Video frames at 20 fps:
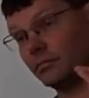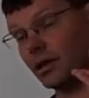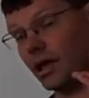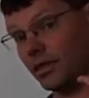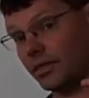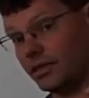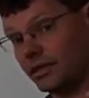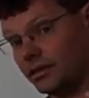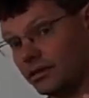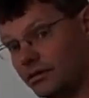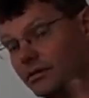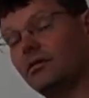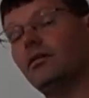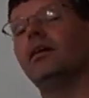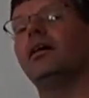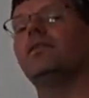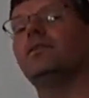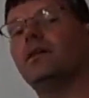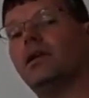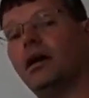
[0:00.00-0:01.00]
I think,
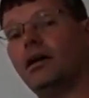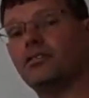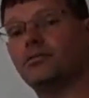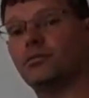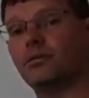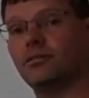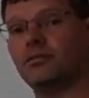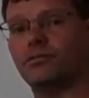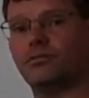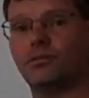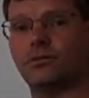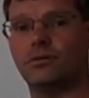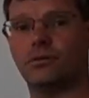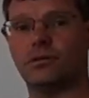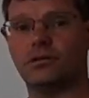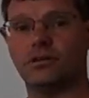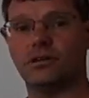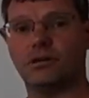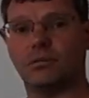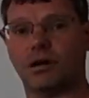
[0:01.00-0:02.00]
the last one for
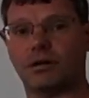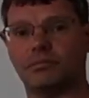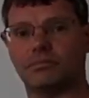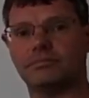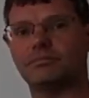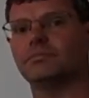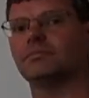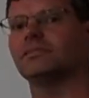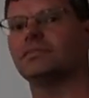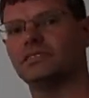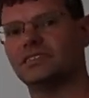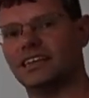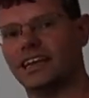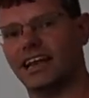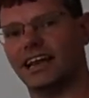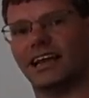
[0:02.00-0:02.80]
Unit 1. See you